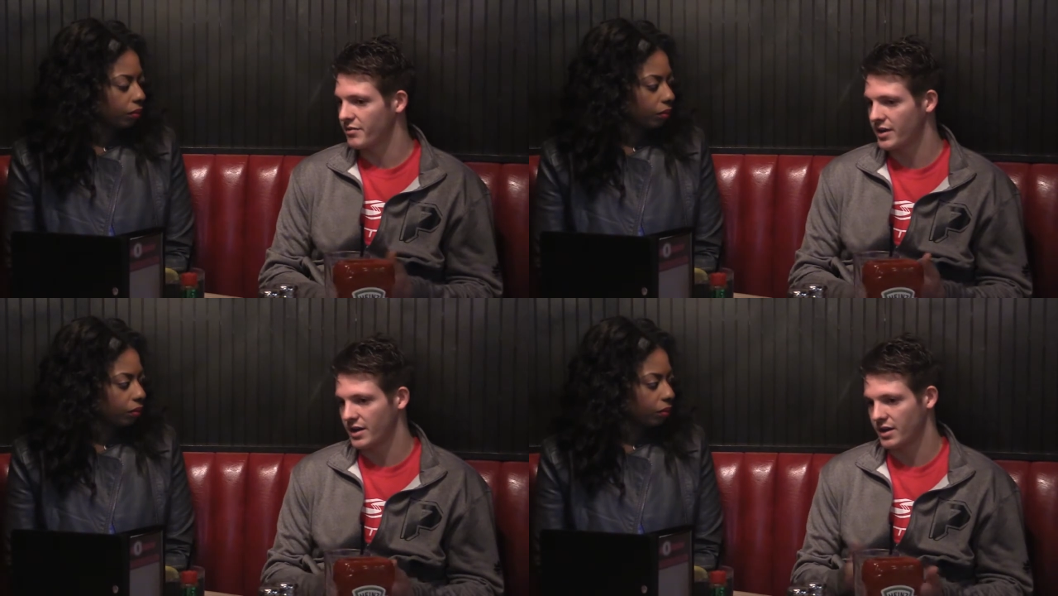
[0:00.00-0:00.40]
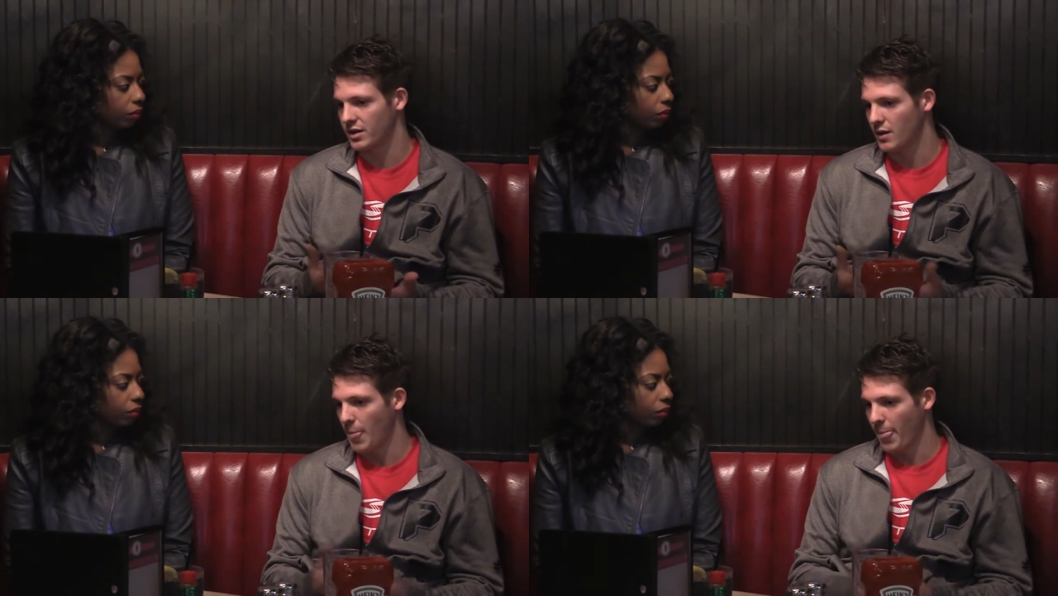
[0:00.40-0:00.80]
Speaker 1: of it.
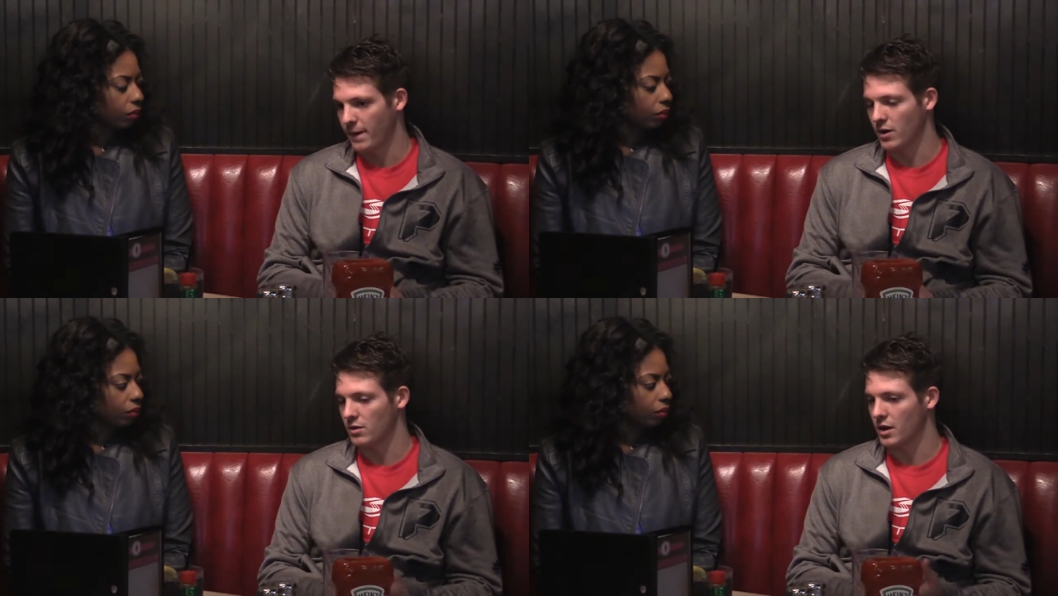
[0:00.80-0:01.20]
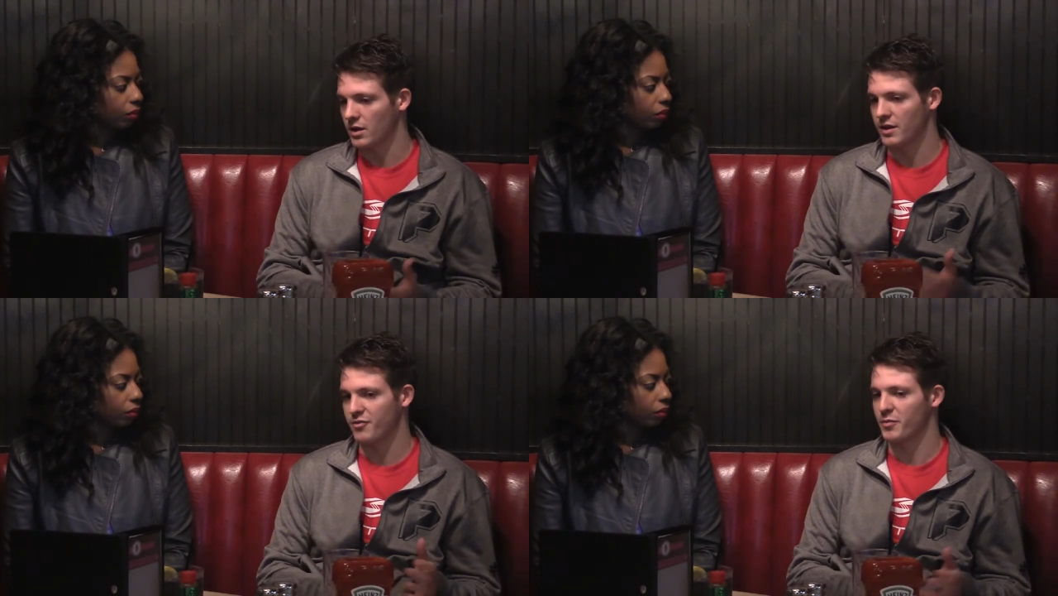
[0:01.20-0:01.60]
And you know,
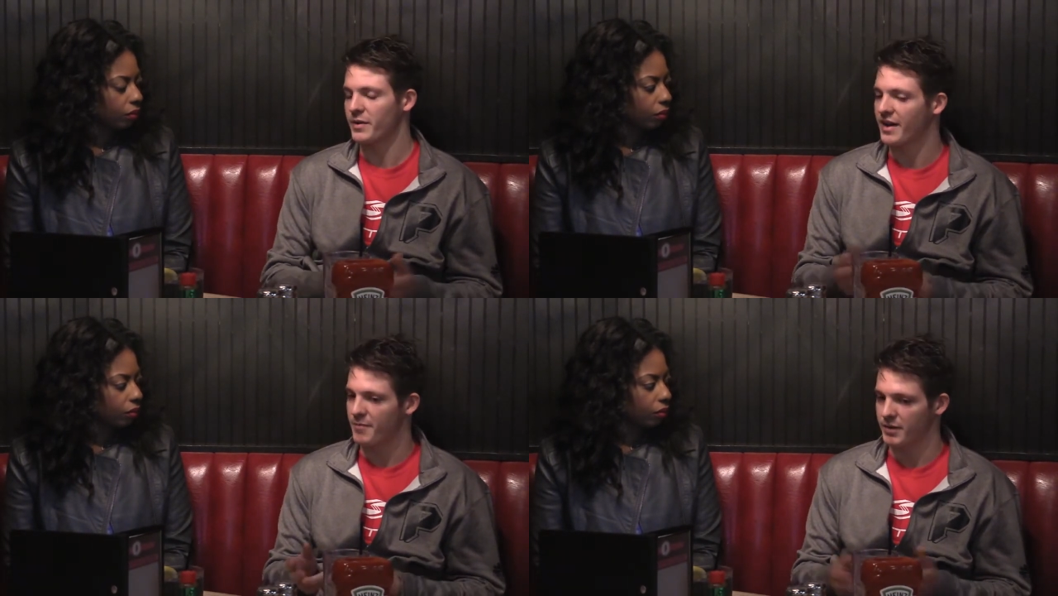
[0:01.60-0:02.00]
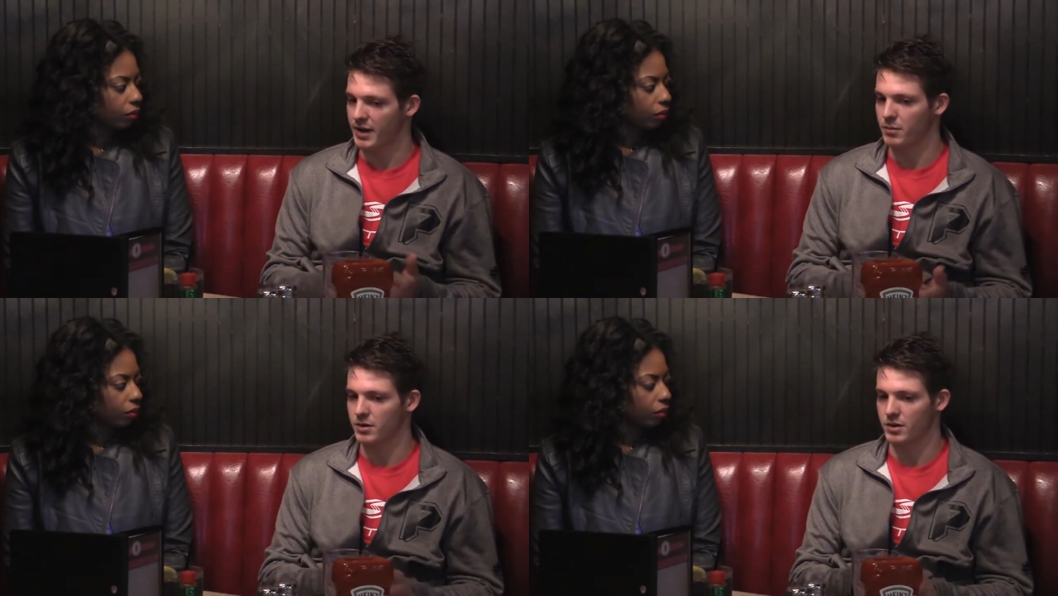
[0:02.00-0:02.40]
luckily for me, I've been
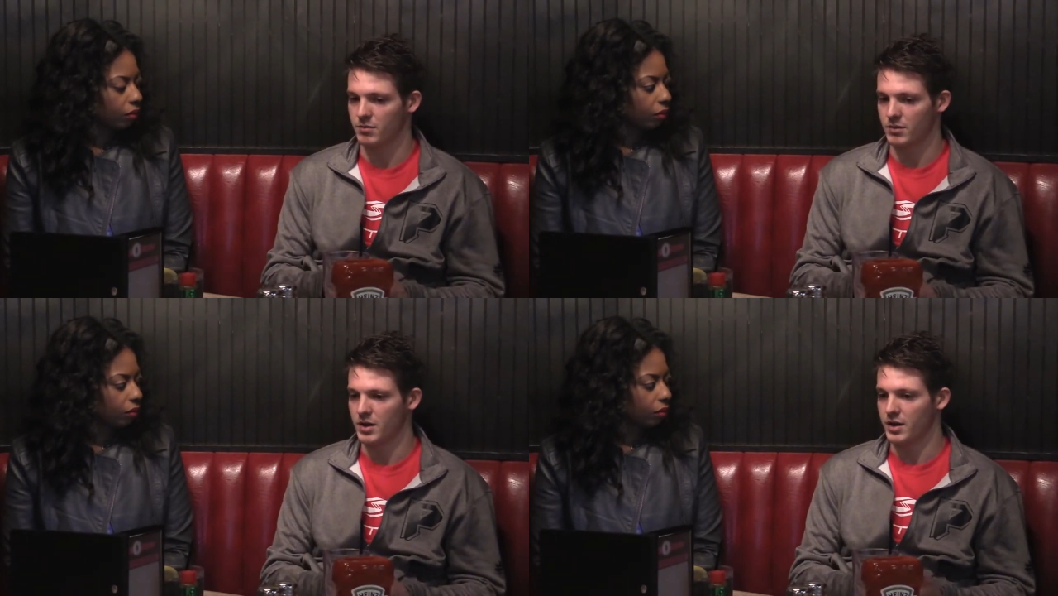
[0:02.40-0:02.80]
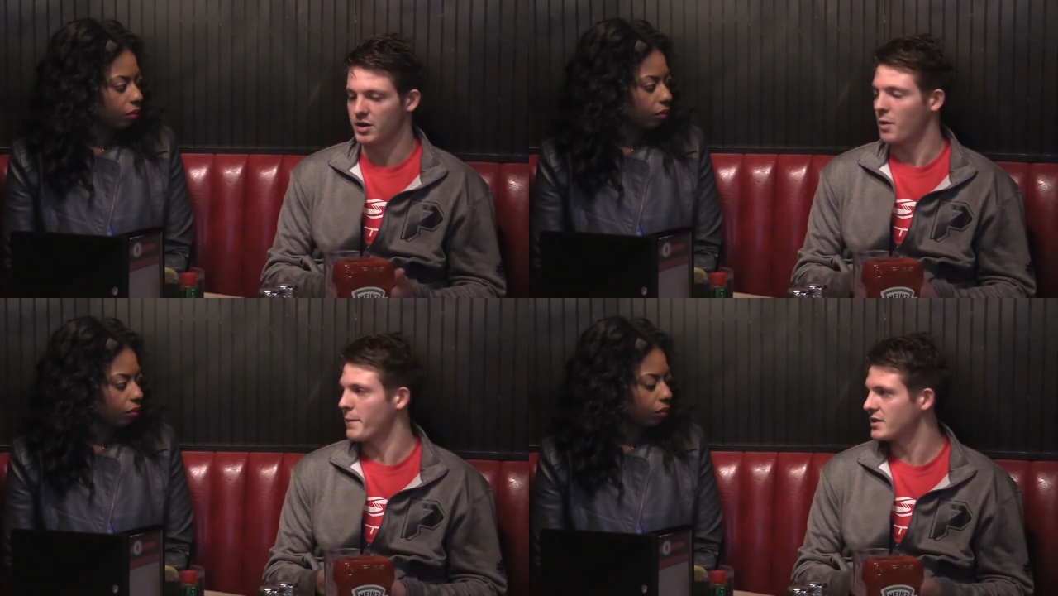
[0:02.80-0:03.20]
able to,
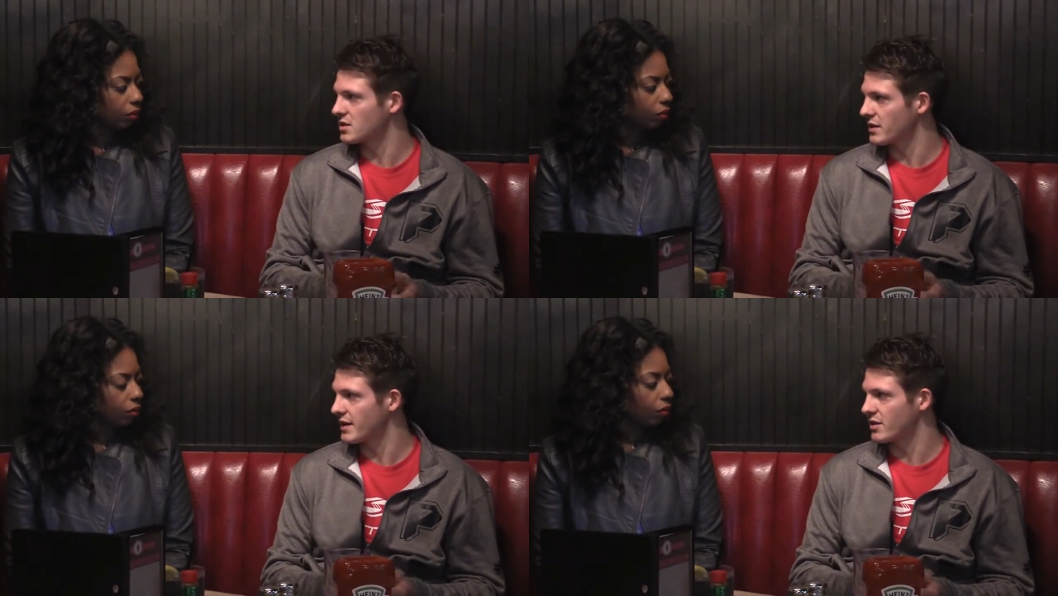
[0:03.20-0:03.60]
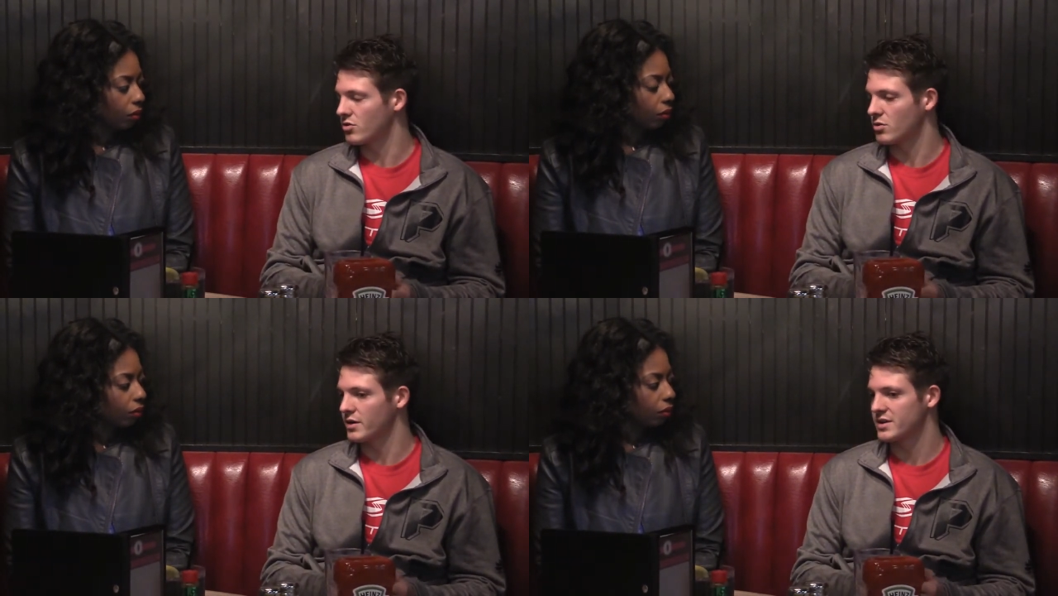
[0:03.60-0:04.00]
you know, mentally get
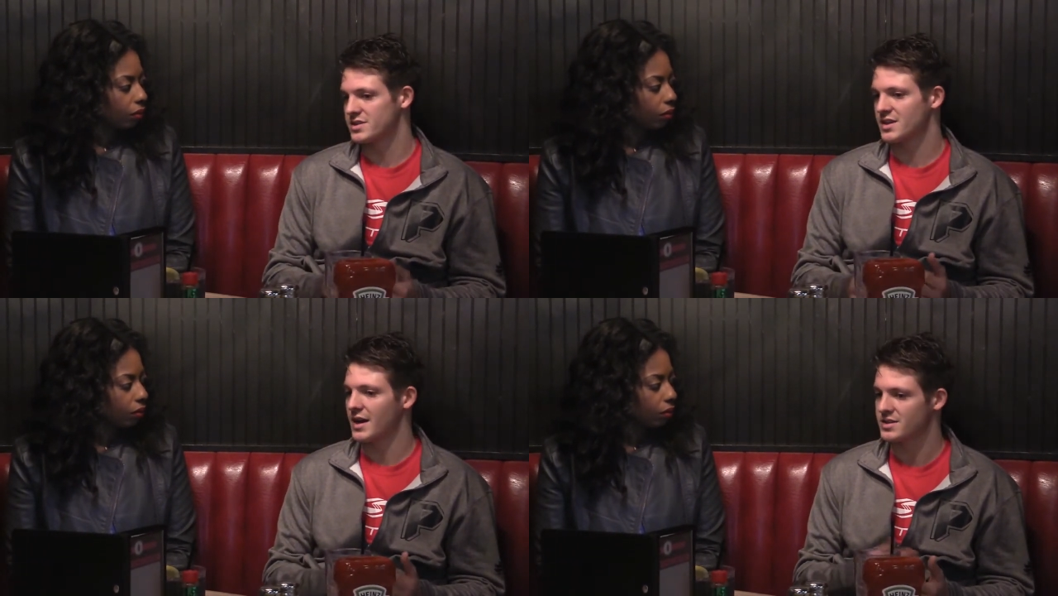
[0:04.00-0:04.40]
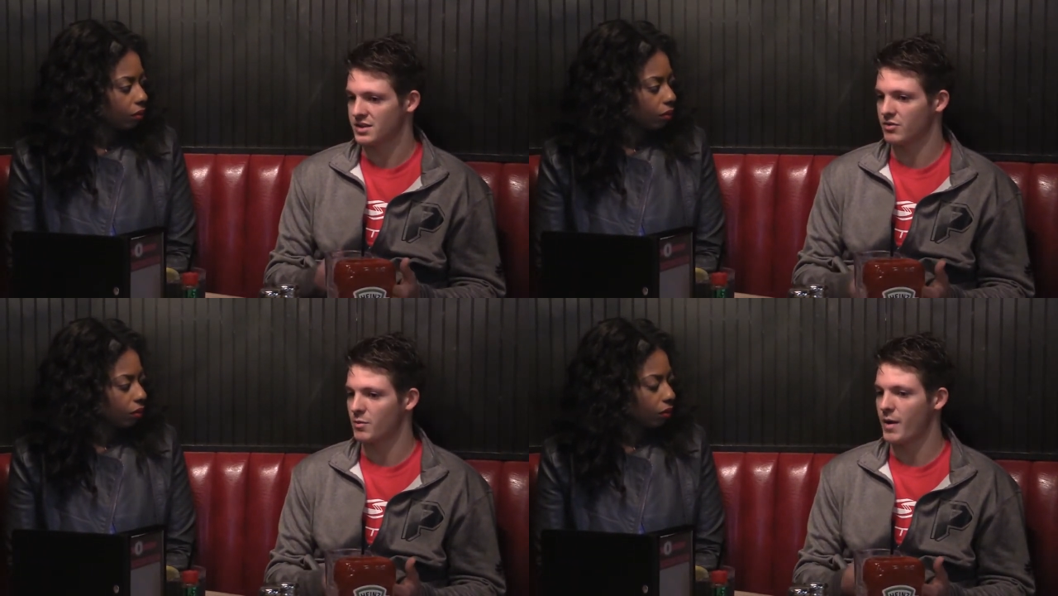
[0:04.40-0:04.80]
through it and just
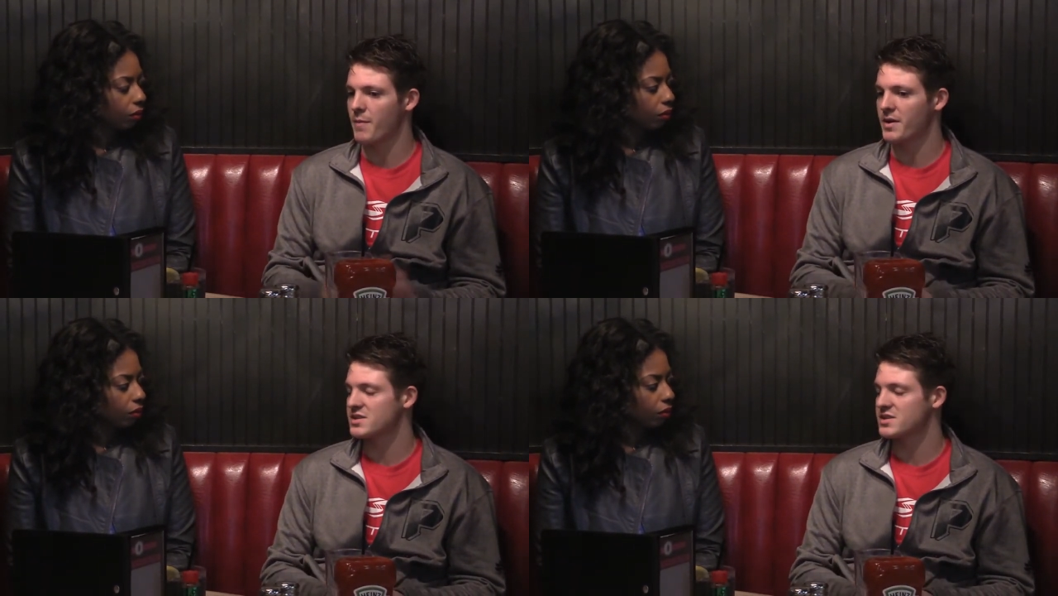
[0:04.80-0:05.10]
constantly remind